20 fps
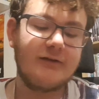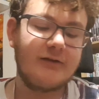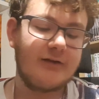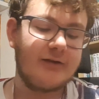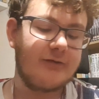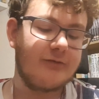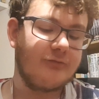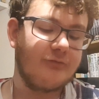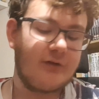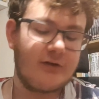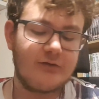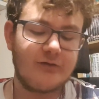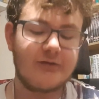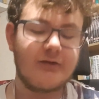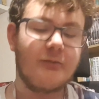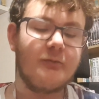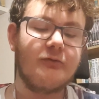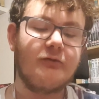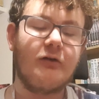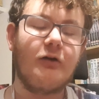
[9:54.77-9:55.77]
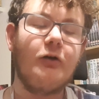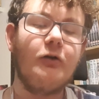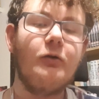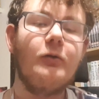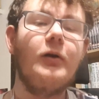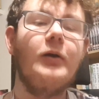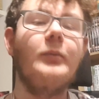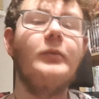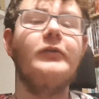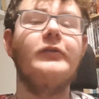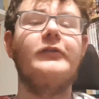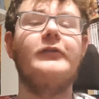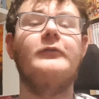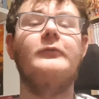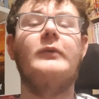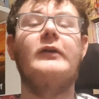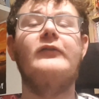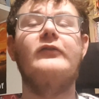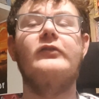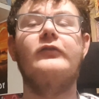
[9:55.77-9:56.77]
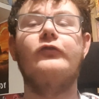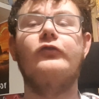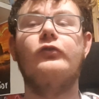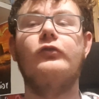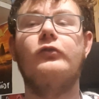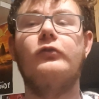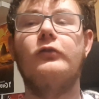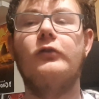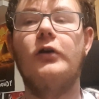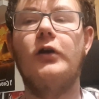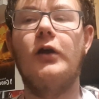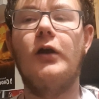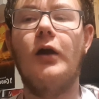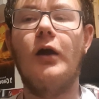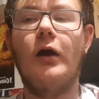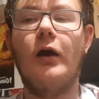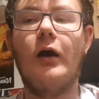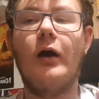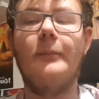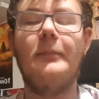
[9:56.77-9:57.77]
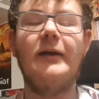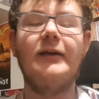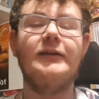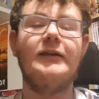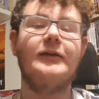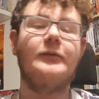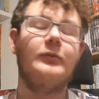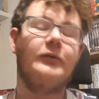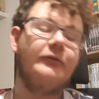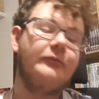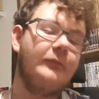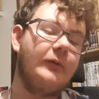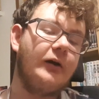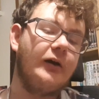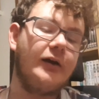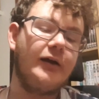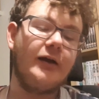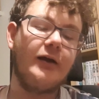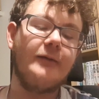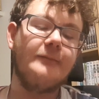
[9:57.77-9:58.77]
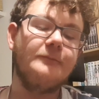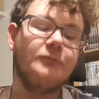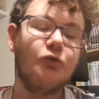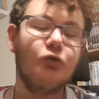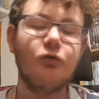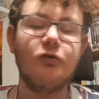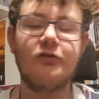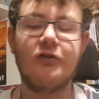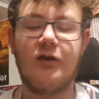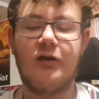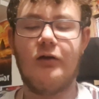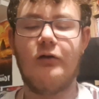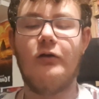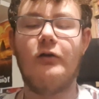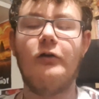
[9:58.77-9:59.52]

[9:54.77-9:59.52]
just maybe someone like, oh, I want some weather for a picnic with my daughter.